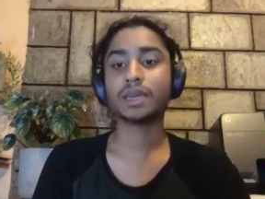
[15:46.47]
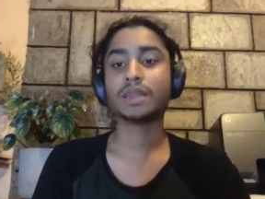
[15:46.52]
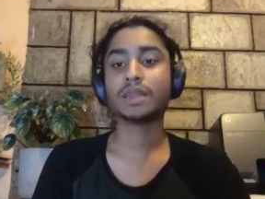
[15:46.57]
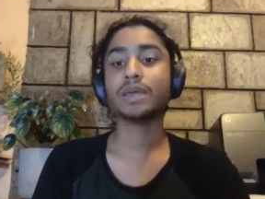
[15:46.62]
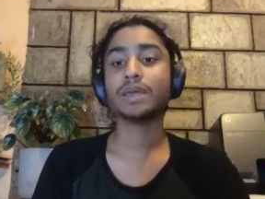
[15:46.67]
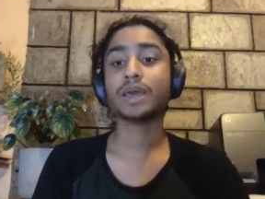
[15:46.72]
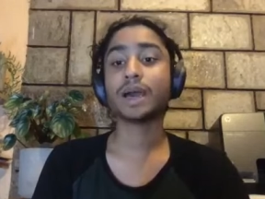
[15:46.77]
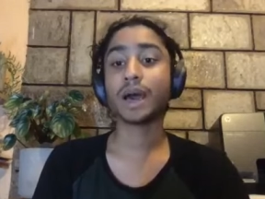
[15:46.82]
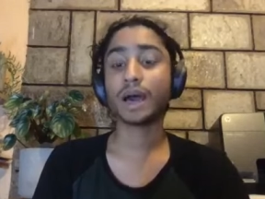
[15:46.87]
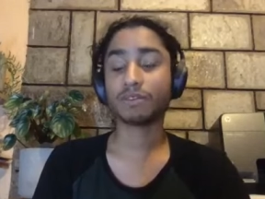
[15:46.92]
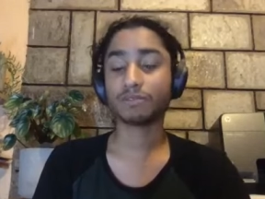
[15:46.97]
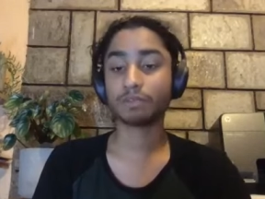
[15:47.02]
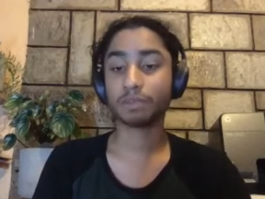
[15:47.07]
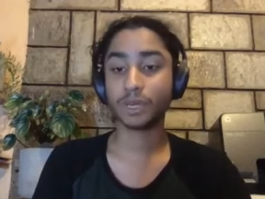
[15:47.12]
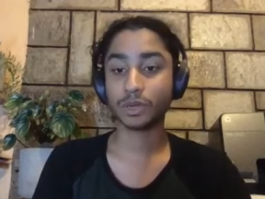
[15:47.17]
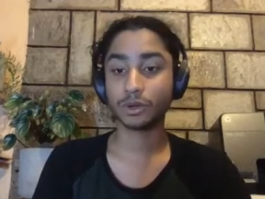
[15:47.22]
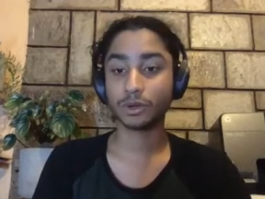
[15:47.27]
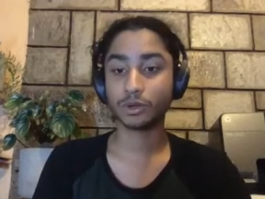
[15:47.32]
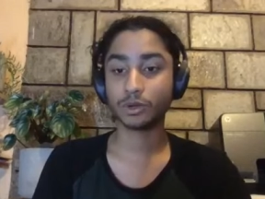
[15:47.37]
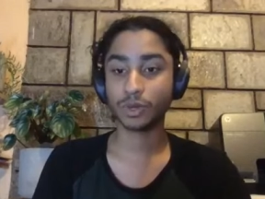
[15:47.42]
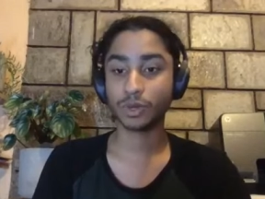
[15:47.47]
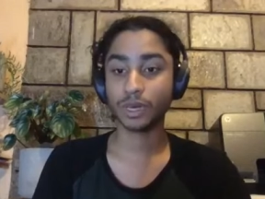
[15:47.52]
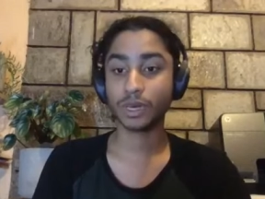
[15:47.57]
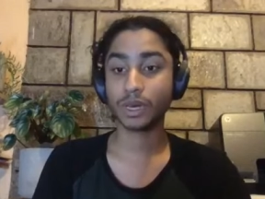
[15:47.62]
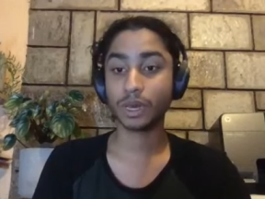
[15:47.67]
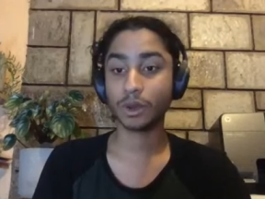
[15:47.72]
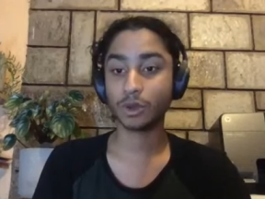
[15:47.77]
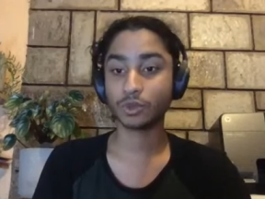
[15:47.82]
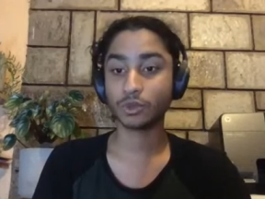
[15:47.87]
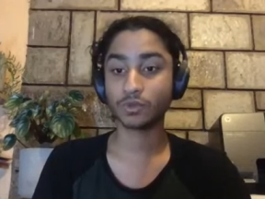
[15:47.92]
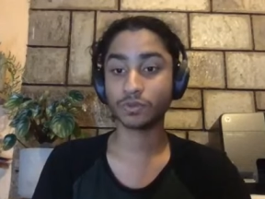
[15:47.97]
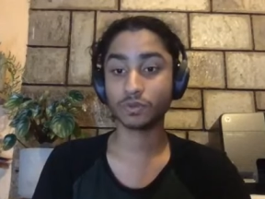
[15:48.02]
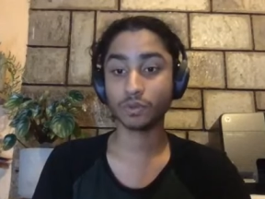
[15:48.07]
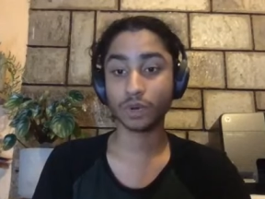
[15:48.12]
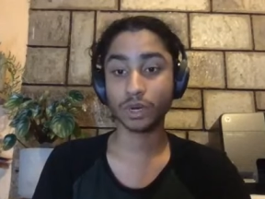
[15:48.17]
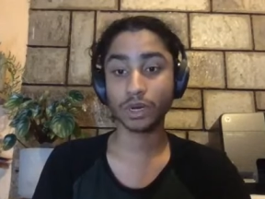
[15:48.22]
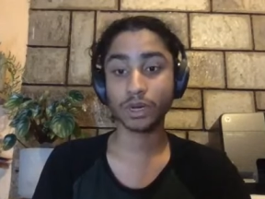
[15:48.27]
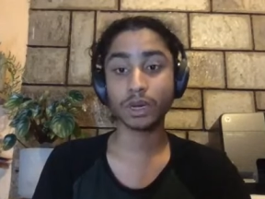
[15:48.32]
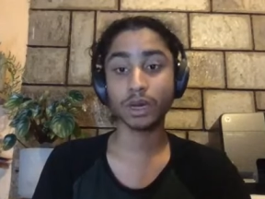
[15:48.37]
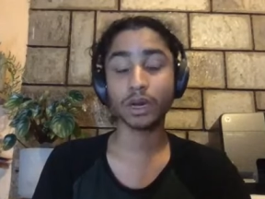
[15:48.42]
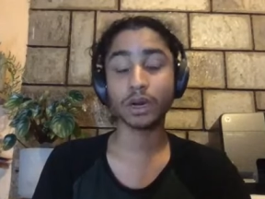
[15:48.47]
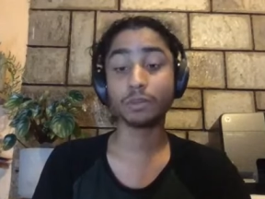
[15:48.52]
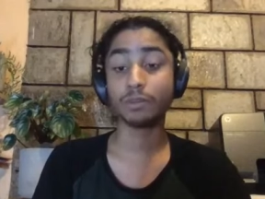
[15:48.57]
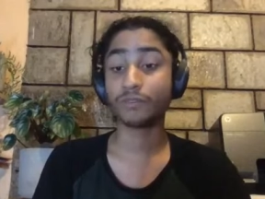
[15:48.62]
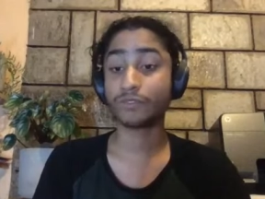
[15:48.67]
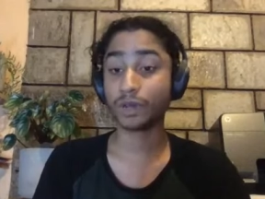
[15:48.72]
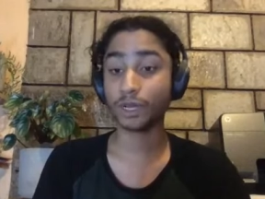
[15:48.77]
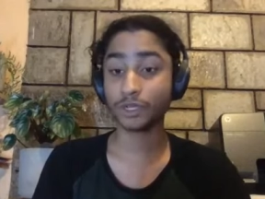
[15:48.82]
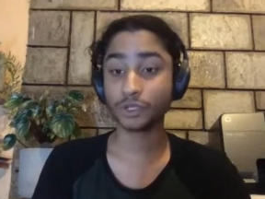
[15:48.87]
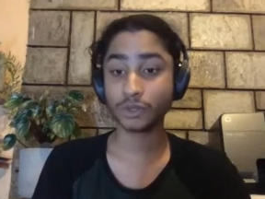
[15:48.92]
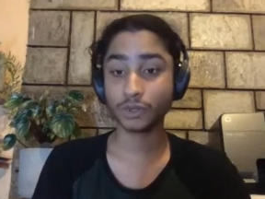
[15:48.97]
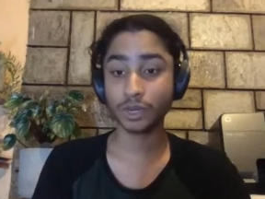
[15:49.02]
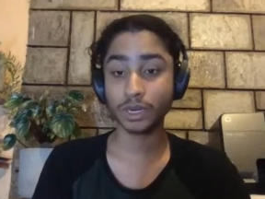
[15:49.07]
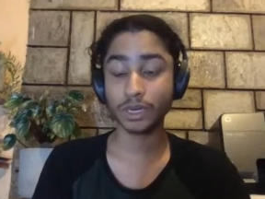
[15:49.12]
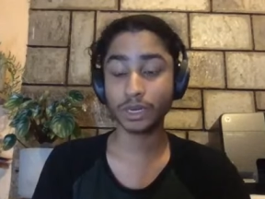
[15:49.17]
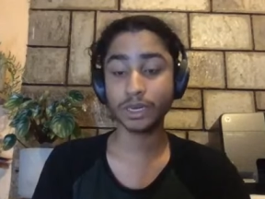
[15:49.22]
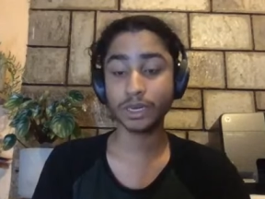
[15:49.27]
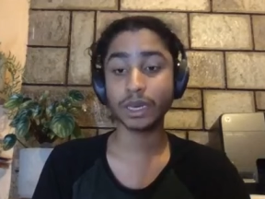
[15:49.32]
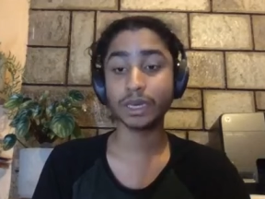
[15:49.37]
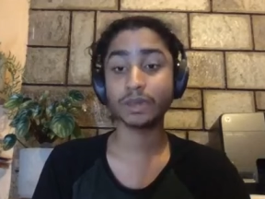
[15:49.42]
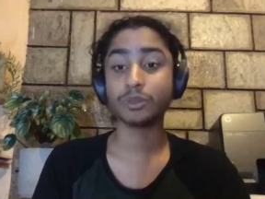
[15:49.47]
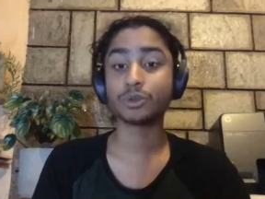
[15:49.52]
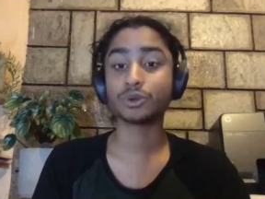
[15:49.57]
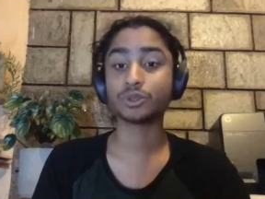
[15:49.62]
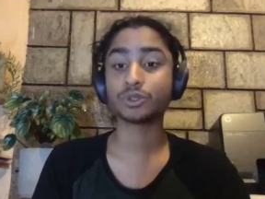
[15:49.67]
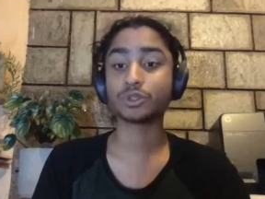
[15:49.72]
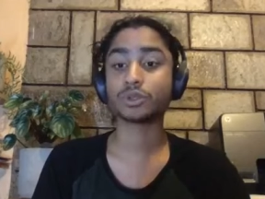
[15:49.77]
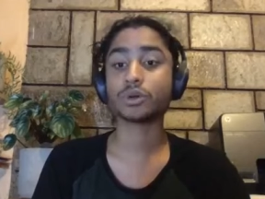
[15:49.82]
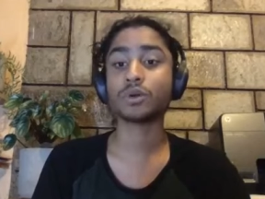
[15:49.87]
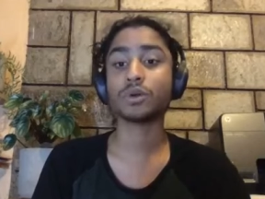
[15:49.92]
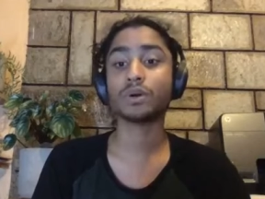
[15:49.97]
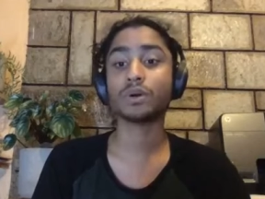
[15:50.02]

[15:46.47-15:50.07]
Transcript: They have been doing a lot of work um, virtually, and those